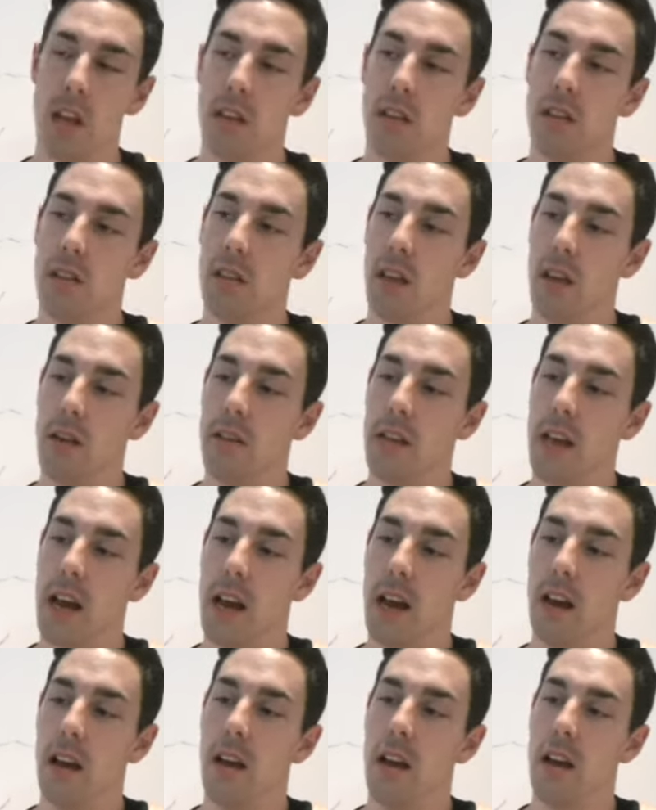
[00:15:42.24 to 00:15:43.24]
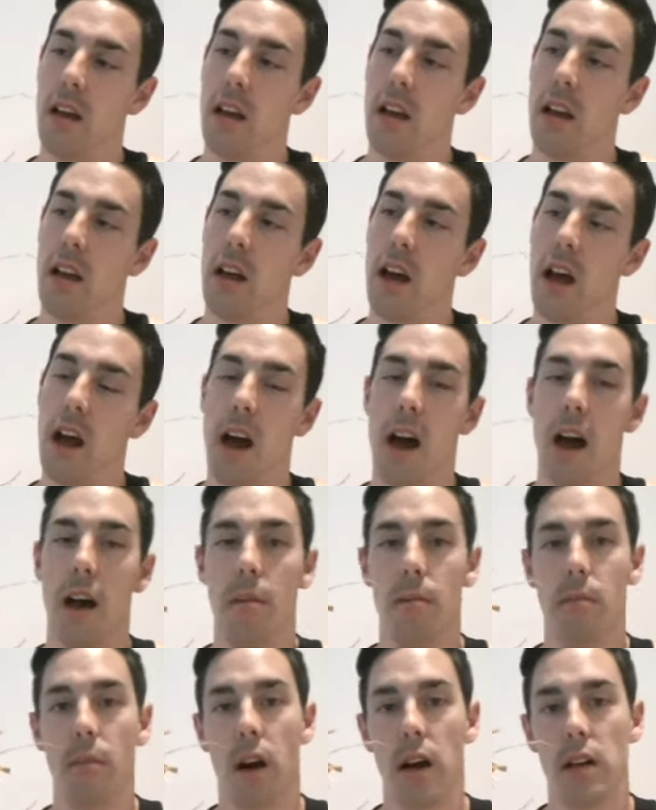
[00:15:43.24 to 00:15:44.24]
So yeah,
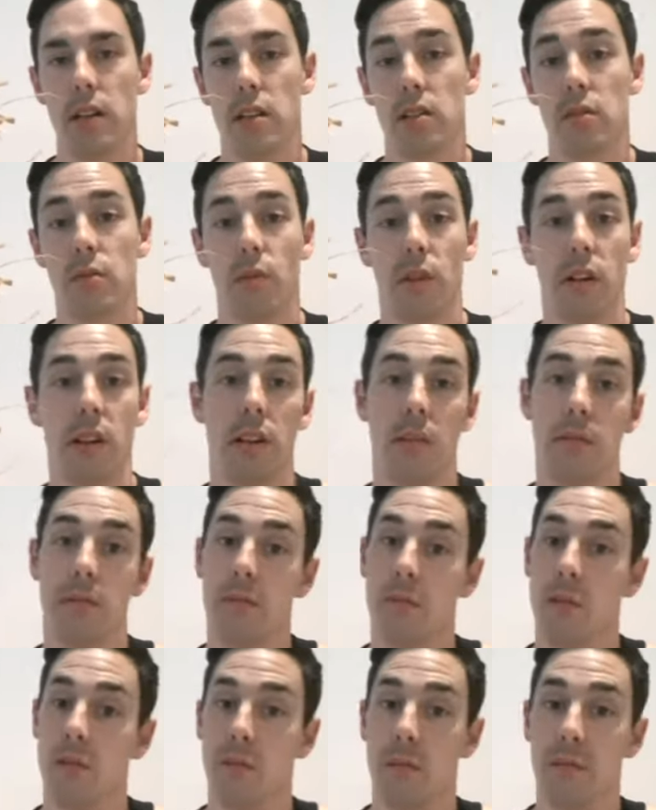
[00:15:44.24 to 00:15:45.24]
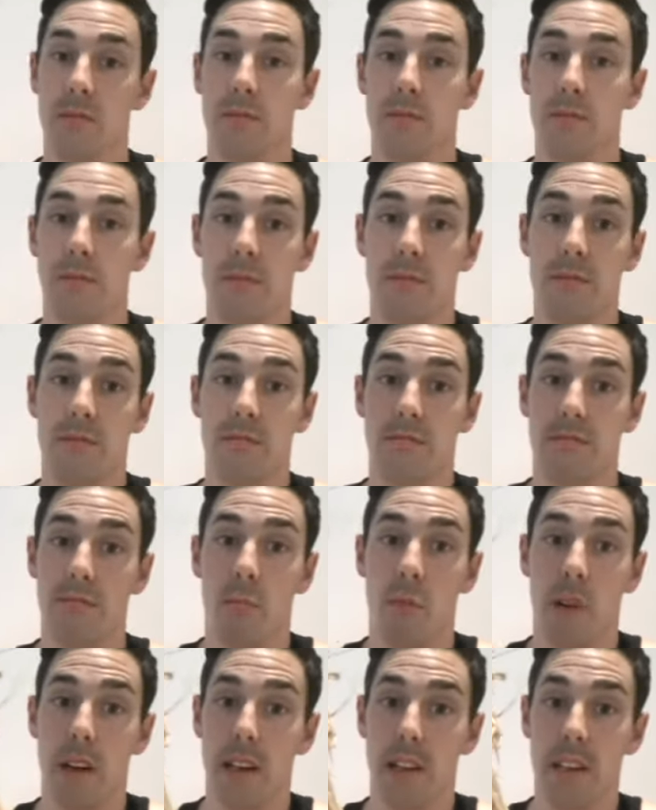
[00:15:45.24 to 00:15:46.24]
I just
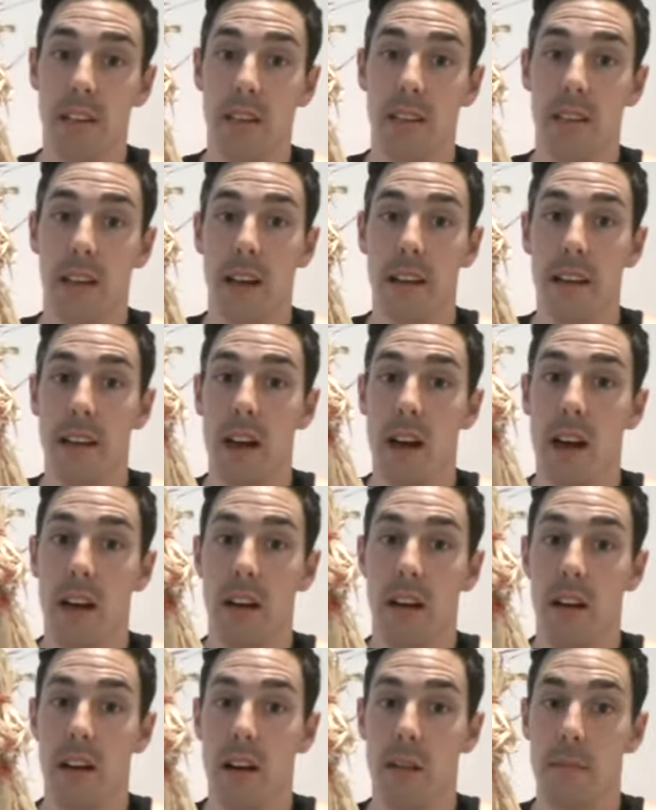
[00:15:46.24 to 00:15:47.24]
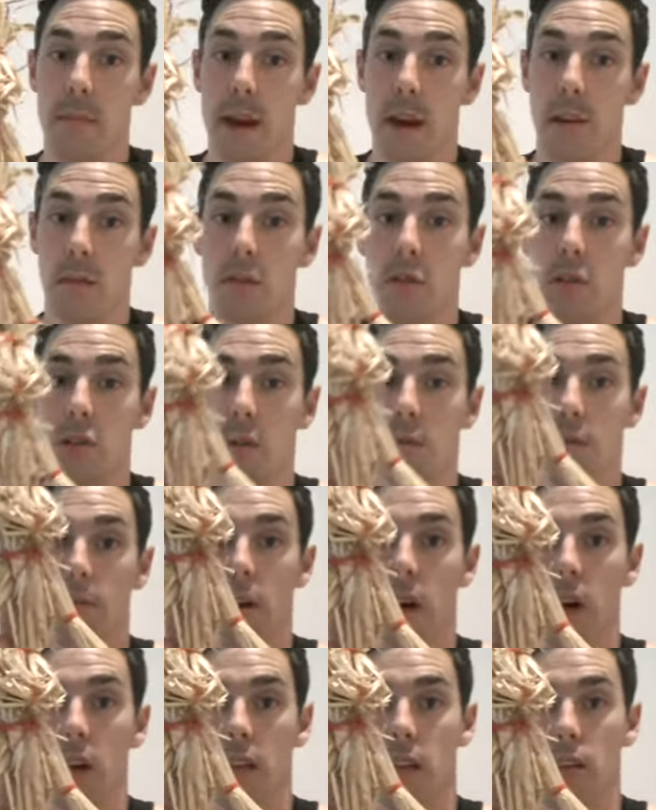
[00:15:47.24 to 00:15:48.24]
wanted to say that about John
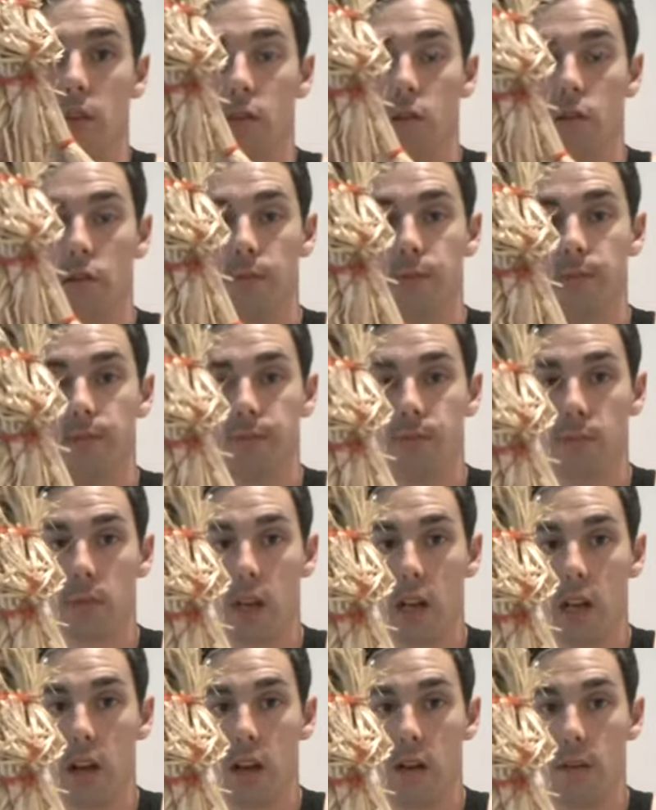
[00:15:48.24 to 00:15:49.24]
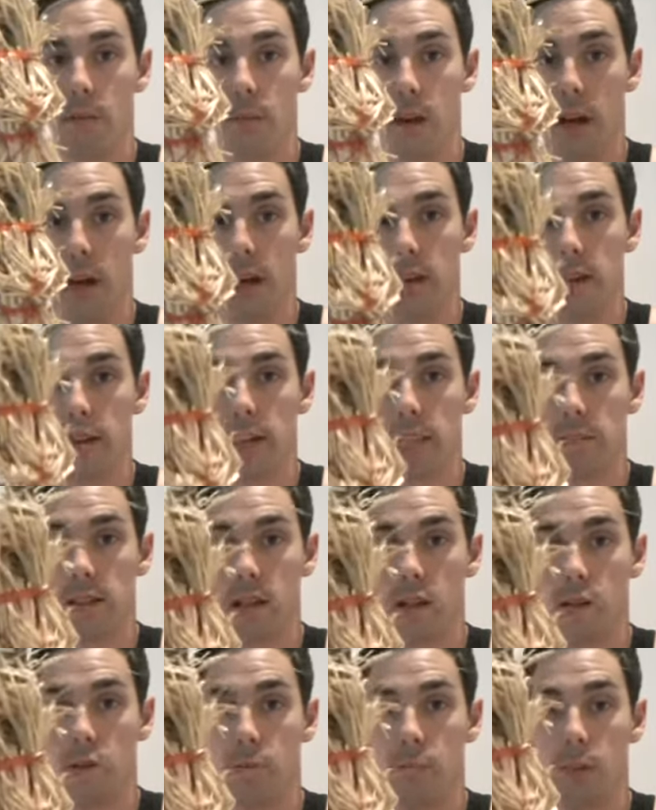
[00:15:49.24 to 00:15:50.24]
Barleycorn. And this
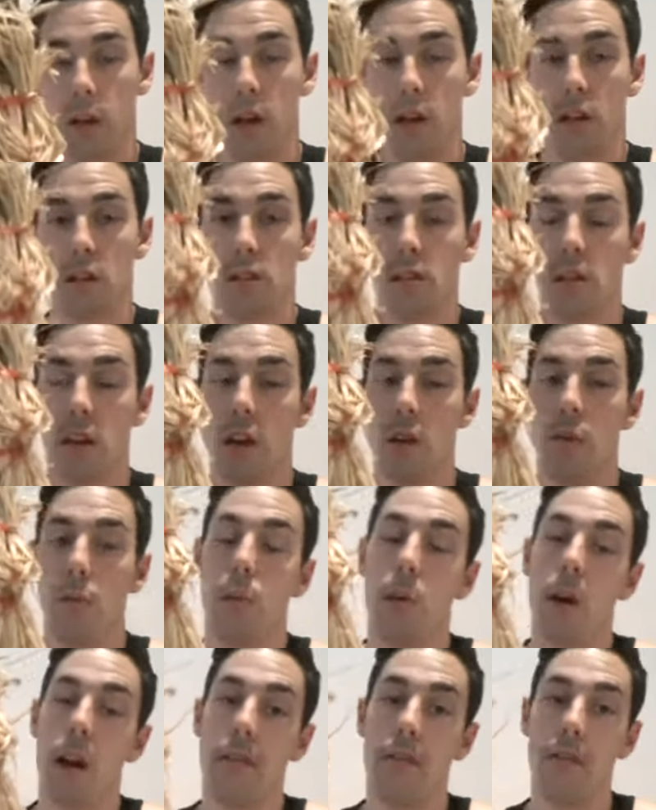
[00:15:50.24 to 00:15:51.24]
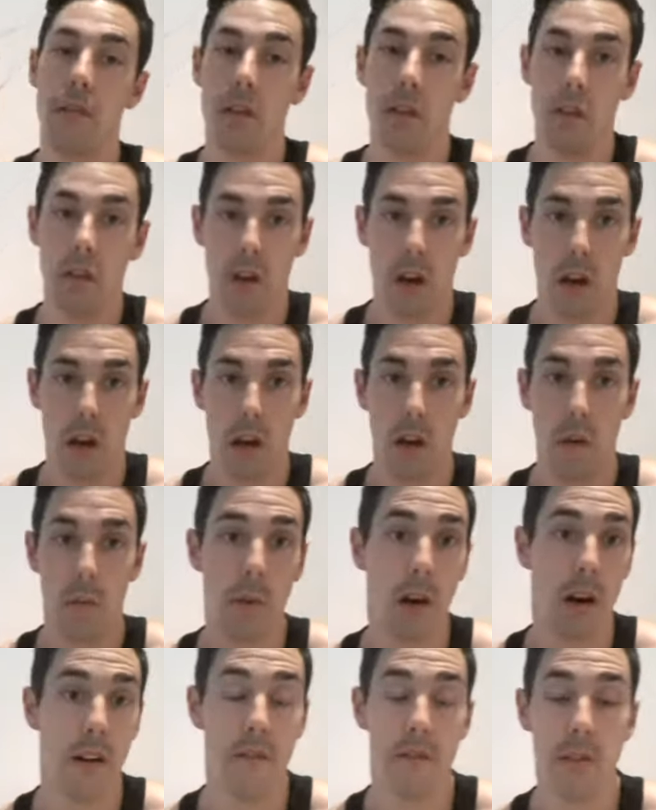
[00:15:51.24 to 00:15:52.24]
little blog. So wherever you
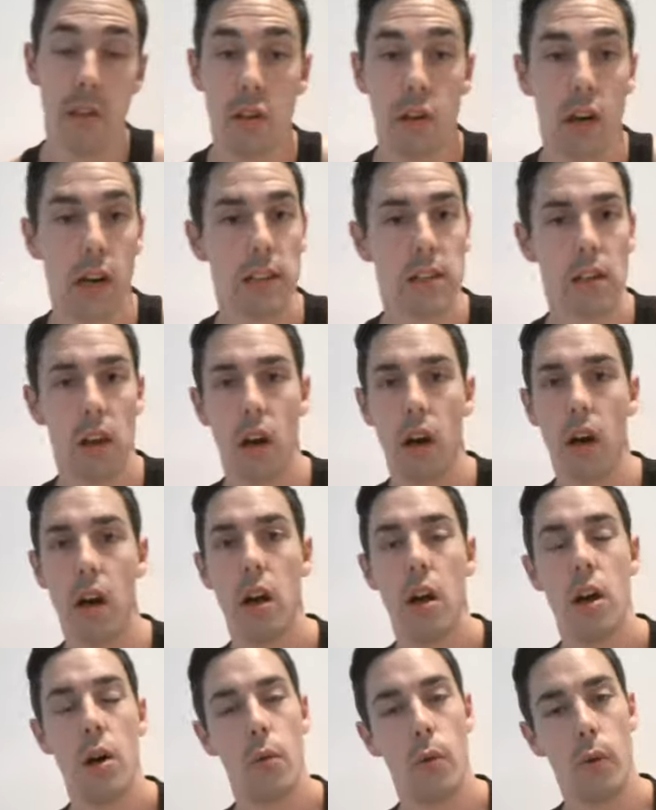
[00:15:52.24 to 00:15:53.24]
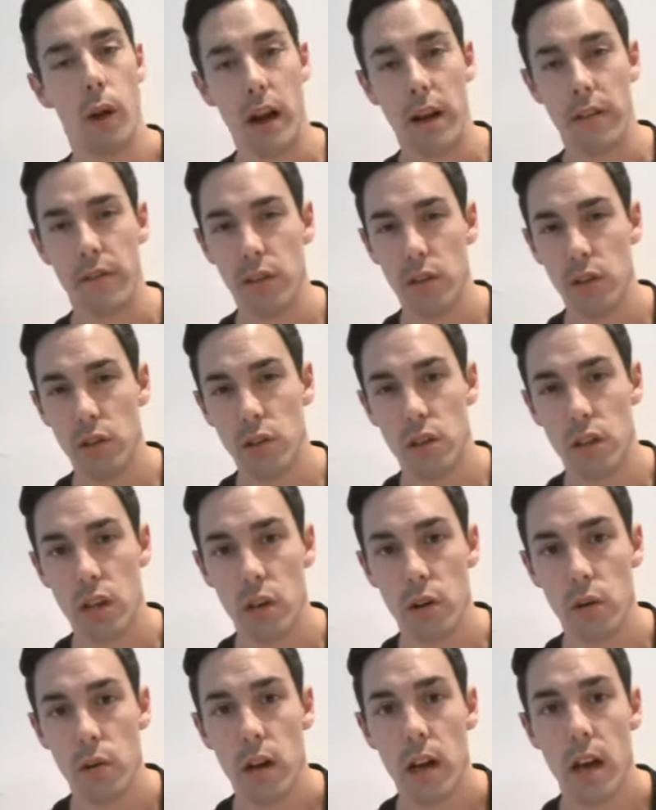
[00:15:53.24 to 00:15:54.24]
guys are, whatever you
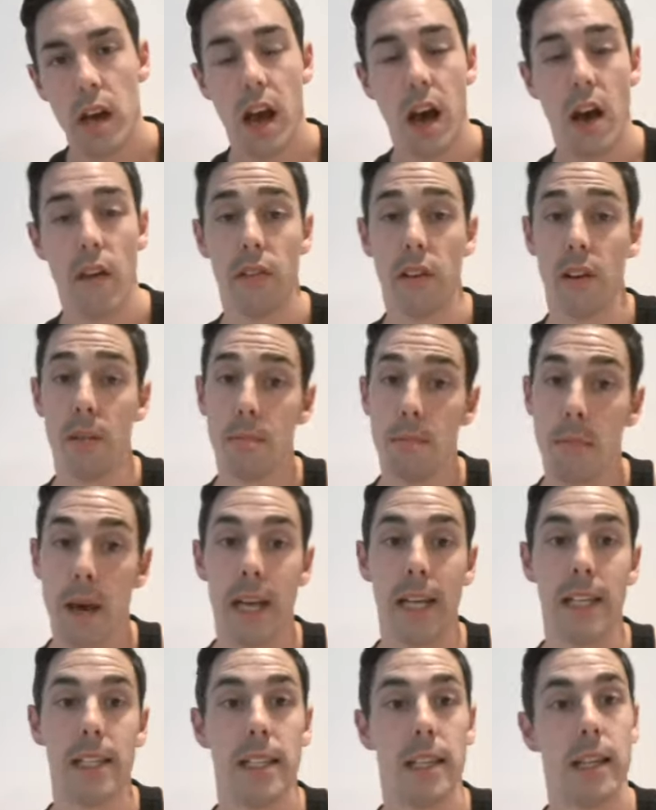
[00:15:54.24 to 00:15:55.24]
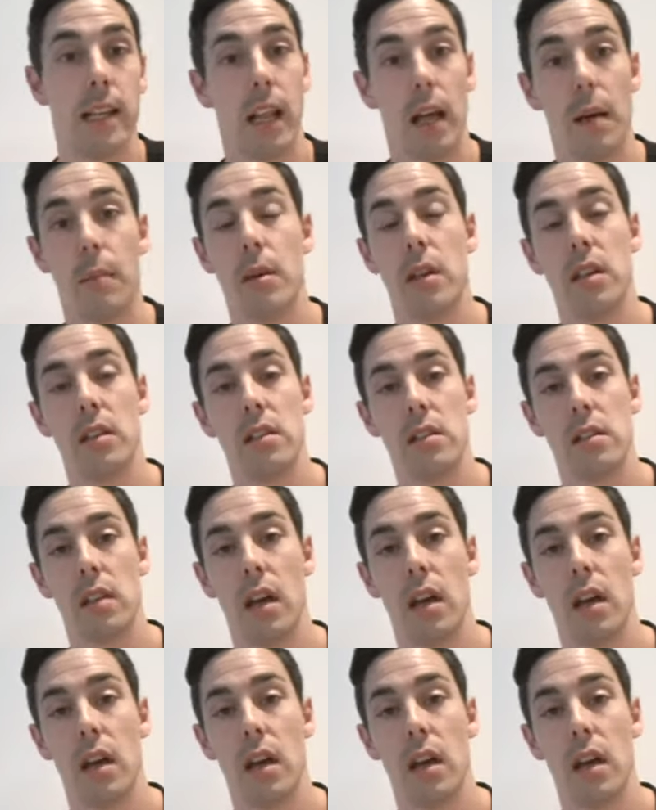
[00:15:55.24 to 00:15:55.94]
do, have an amazing Lammas.